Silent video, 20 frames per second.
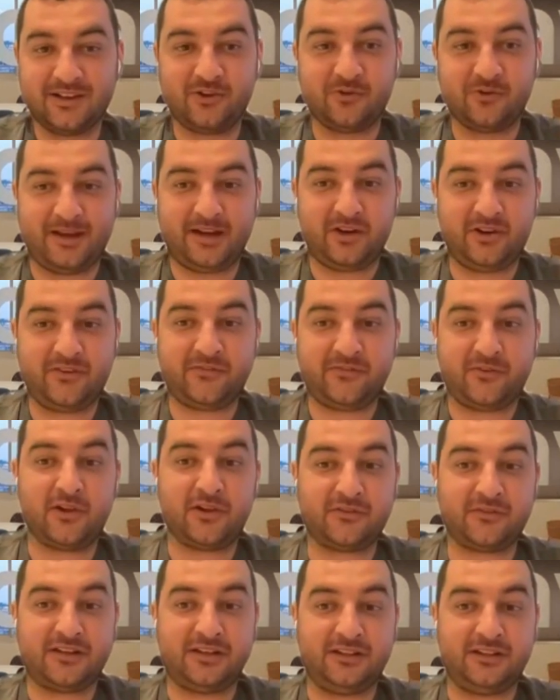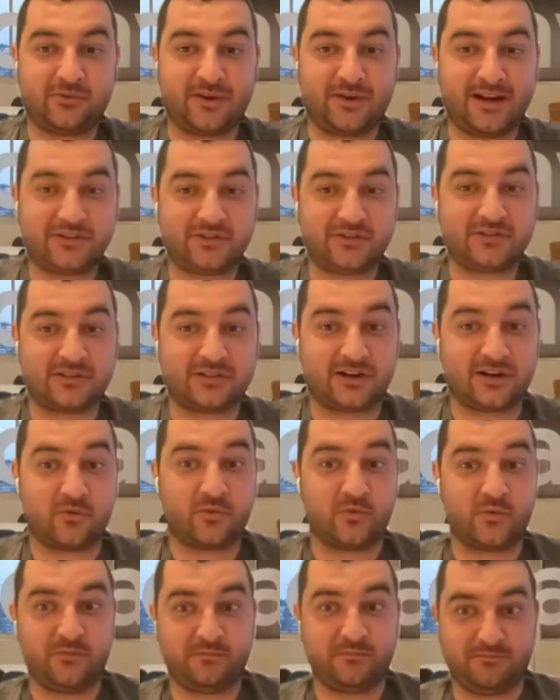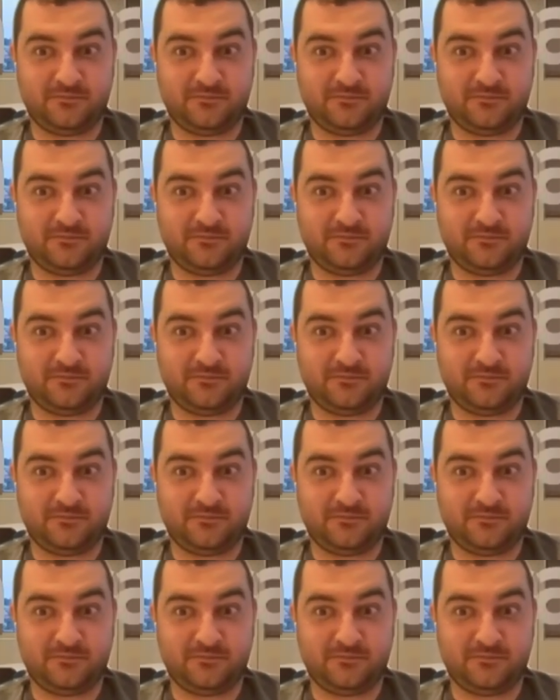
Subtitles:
No matter if all of the interactions are